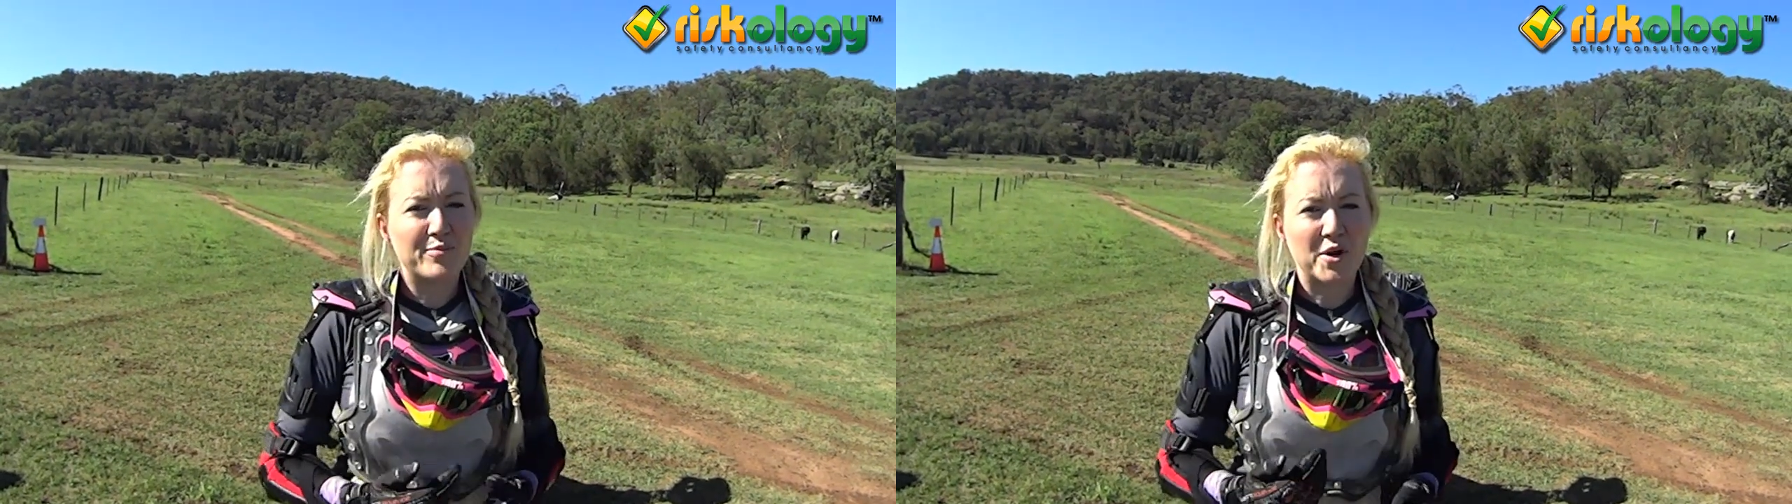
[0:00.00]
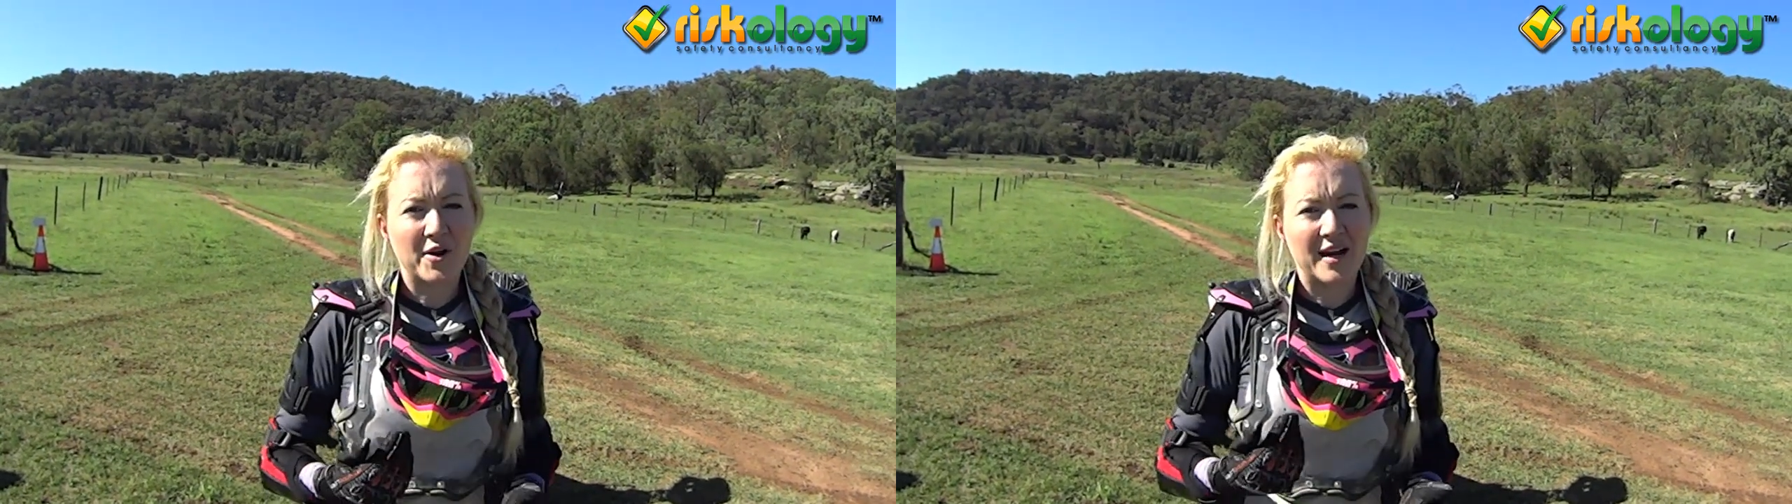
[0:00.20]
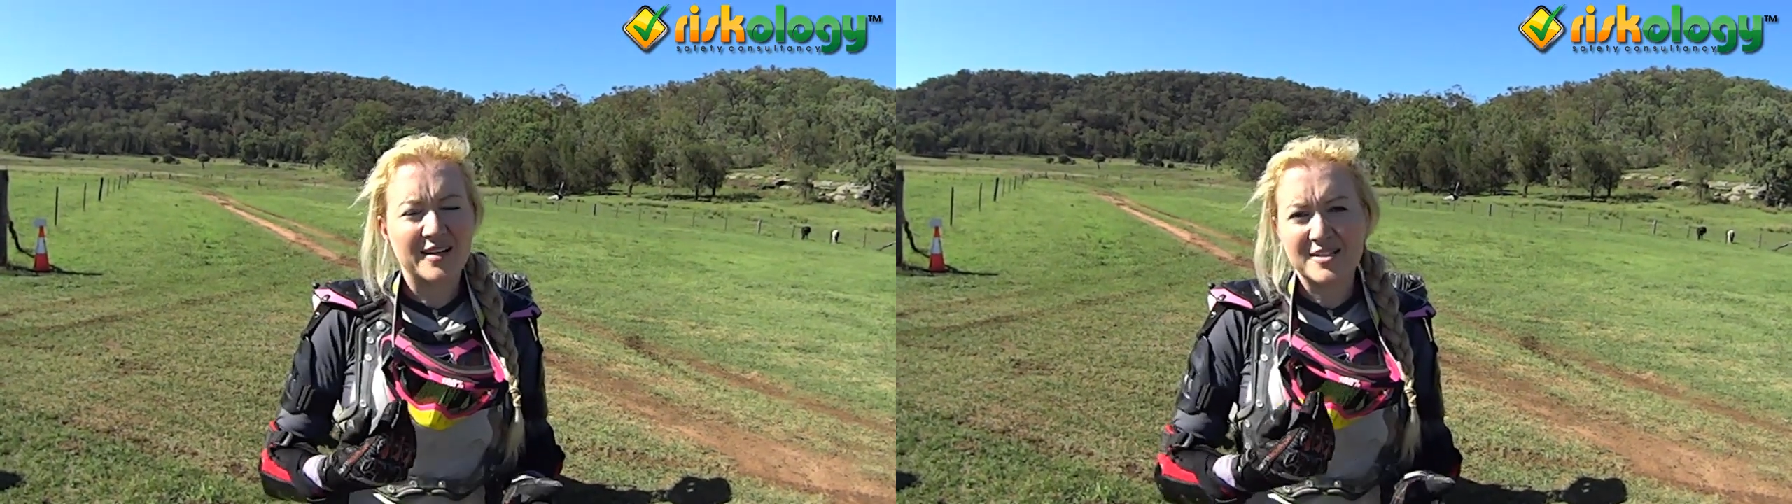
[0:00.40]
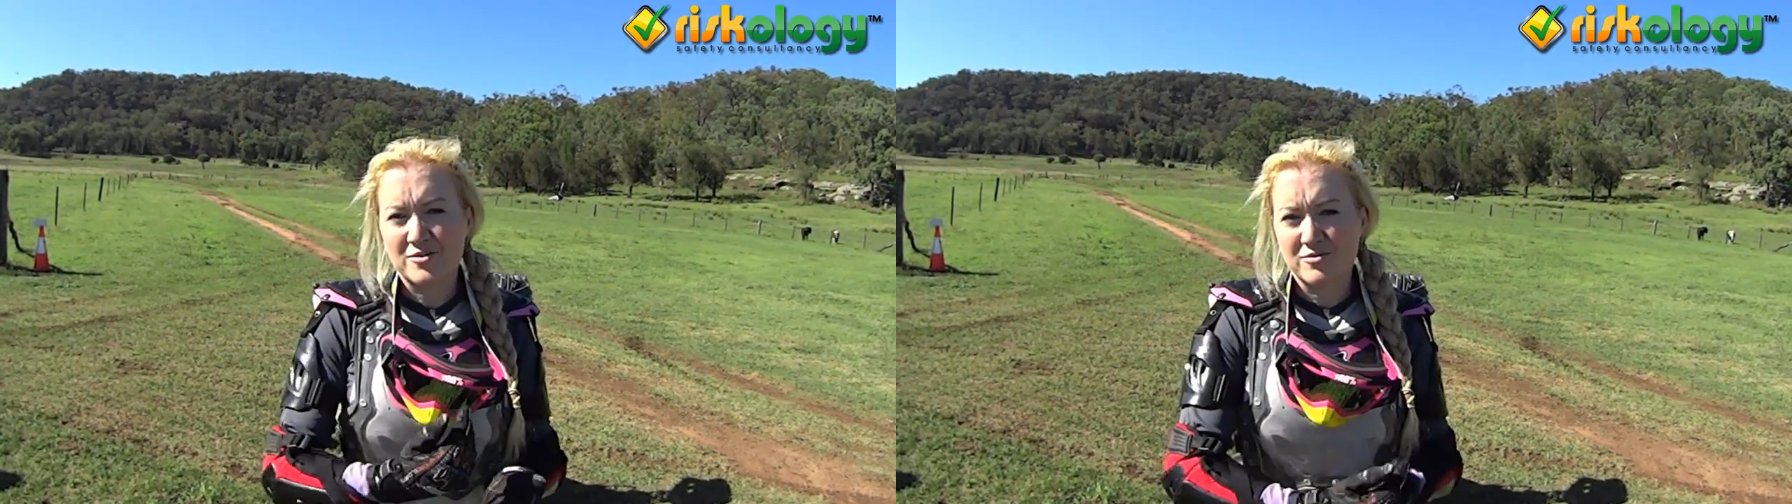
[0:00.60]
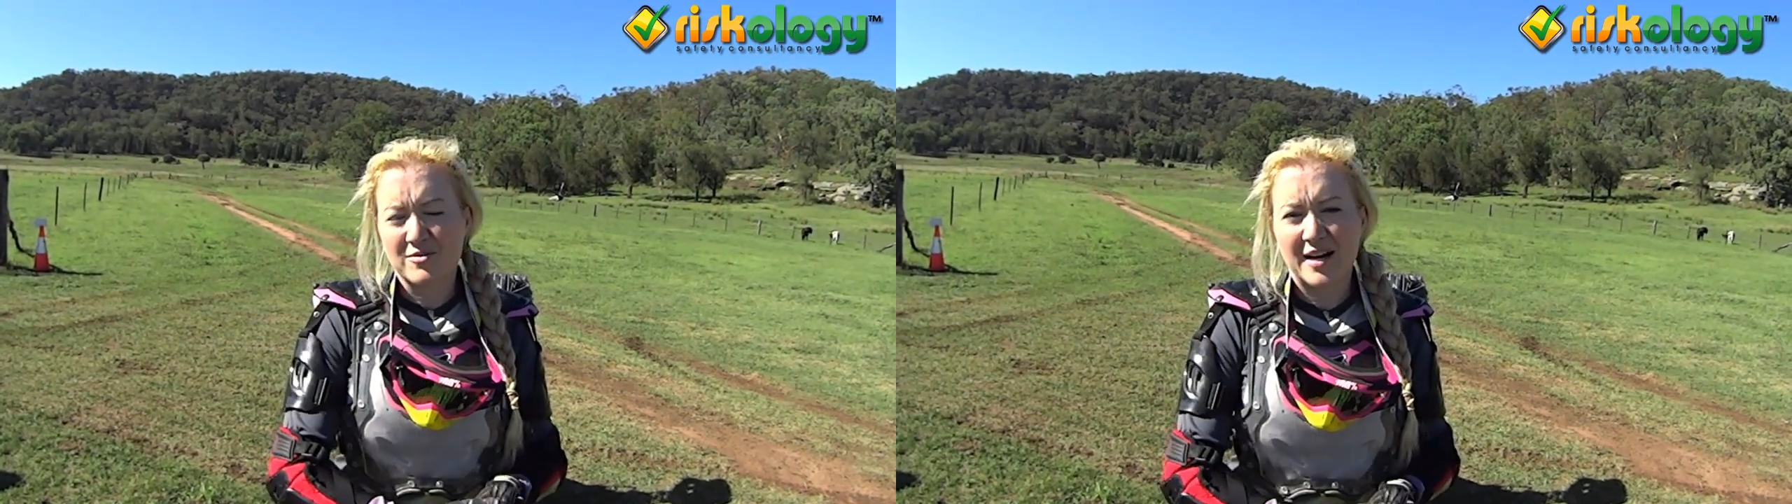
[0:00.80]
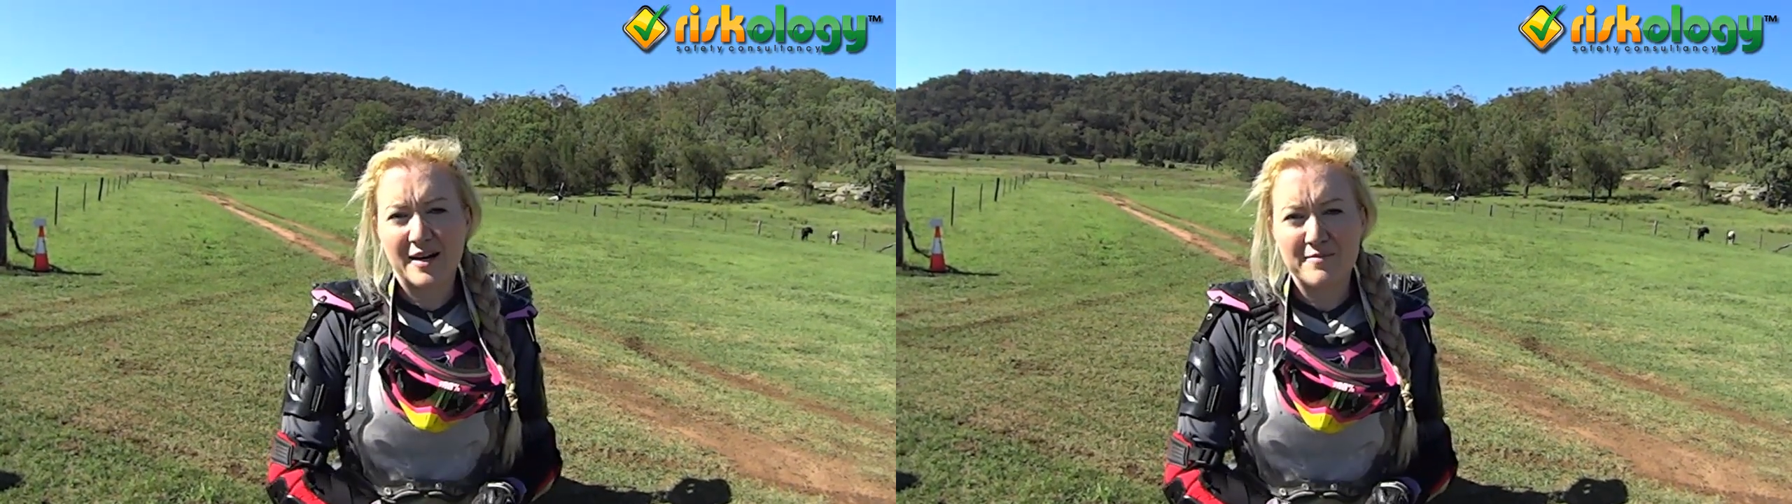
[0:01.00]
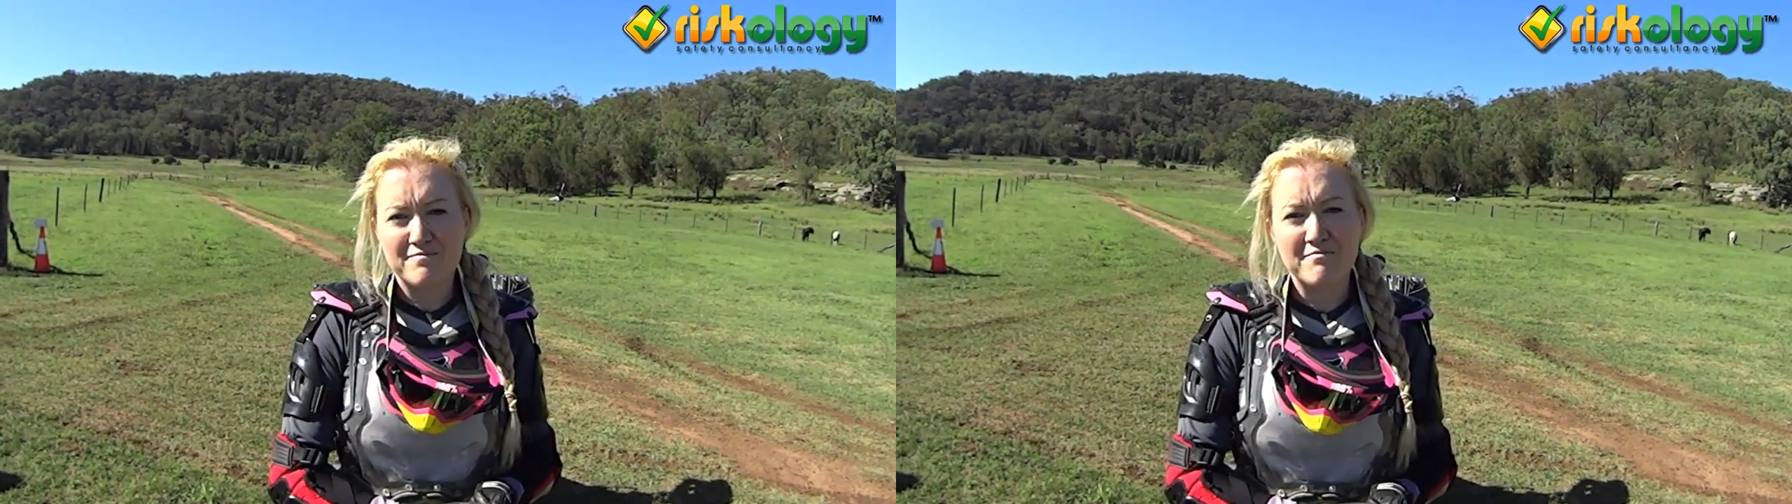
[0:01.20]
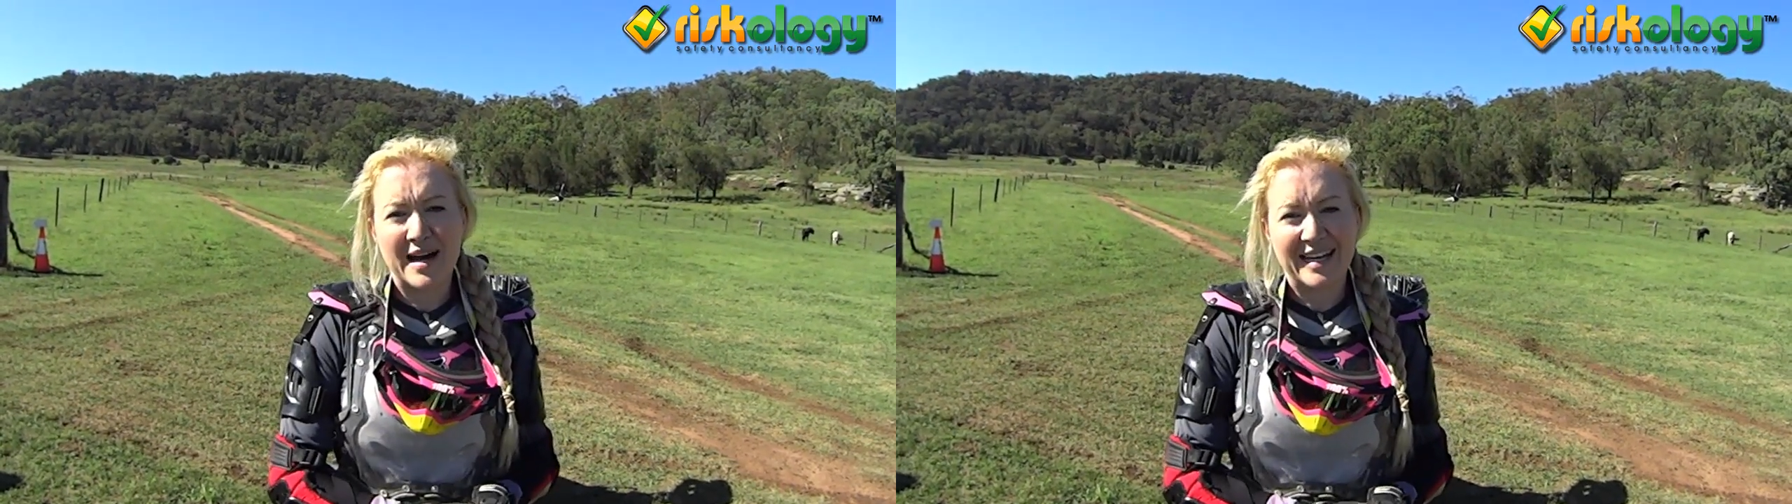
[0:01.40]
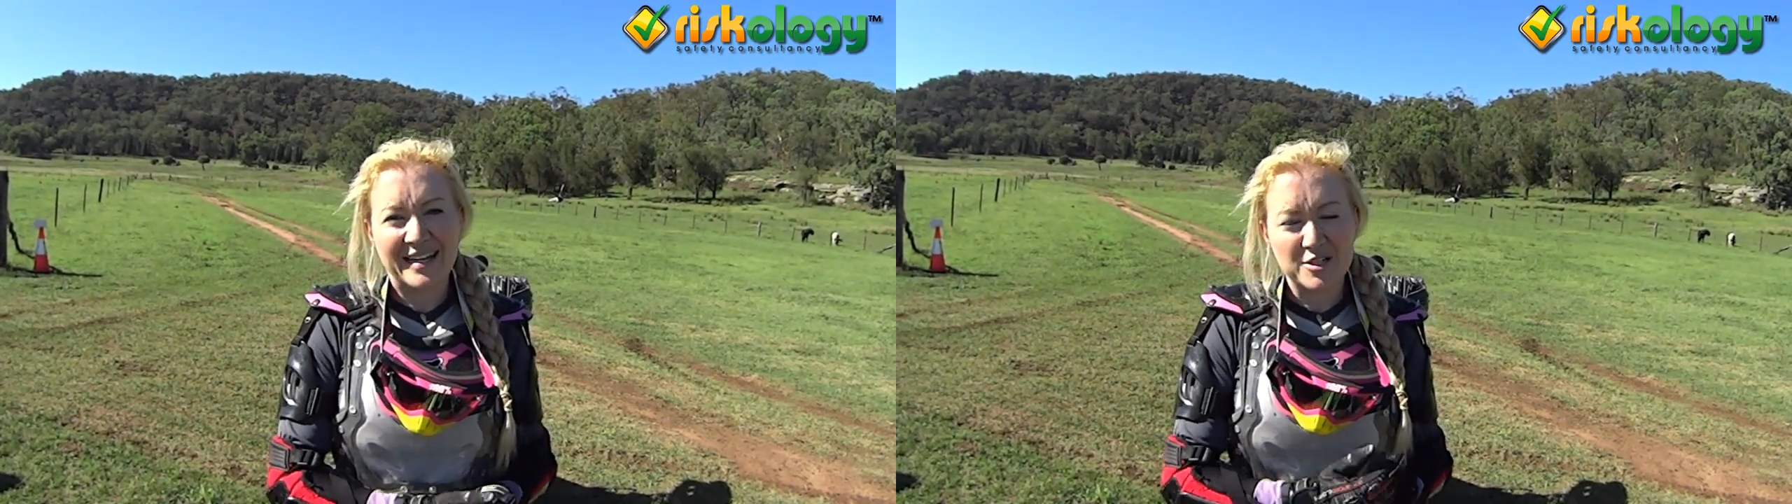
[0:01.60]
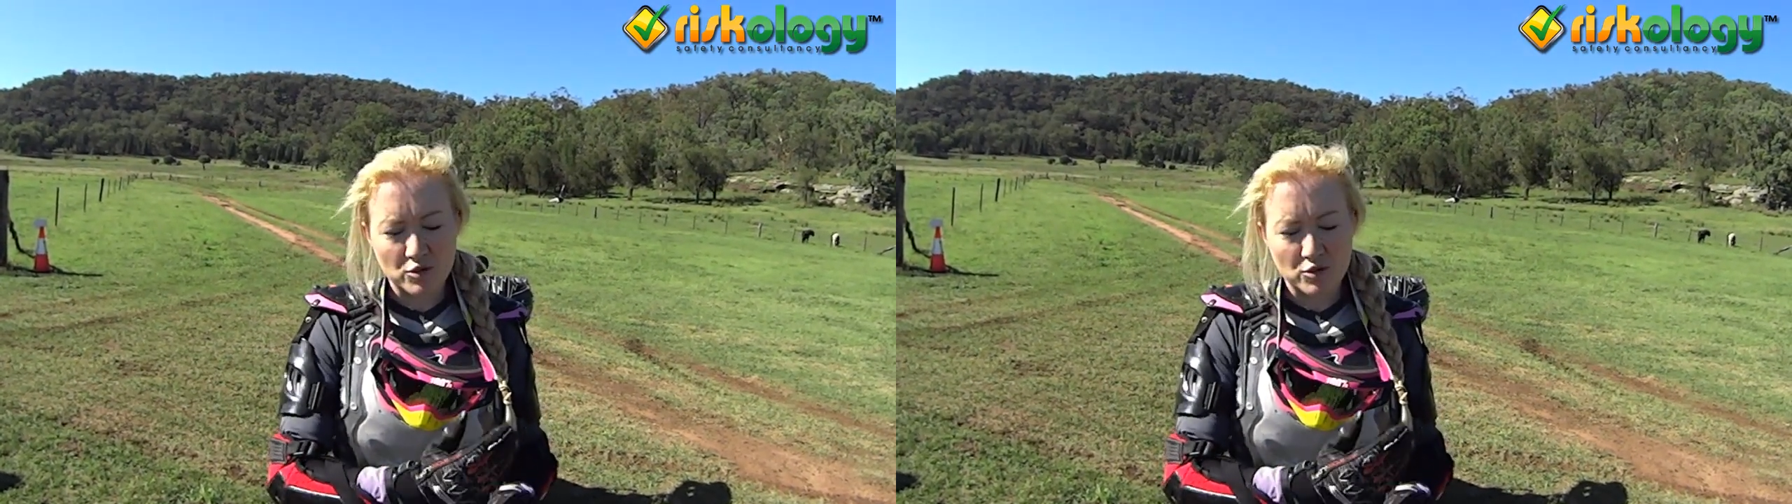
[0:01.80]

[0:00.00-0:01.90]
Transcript: product or money